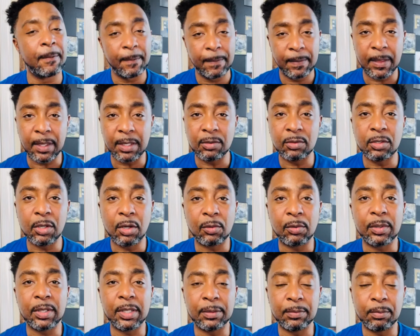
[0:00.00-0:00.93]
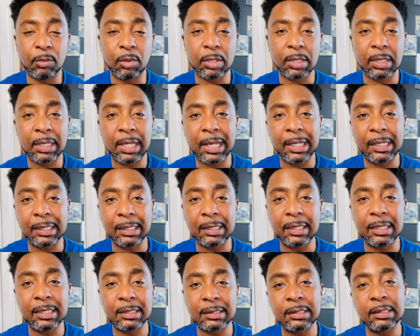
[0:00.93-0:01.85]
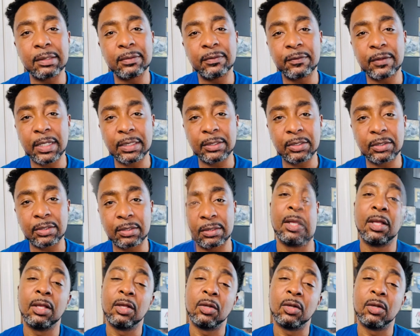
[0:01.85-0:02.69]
then you know more than likely it's an investor.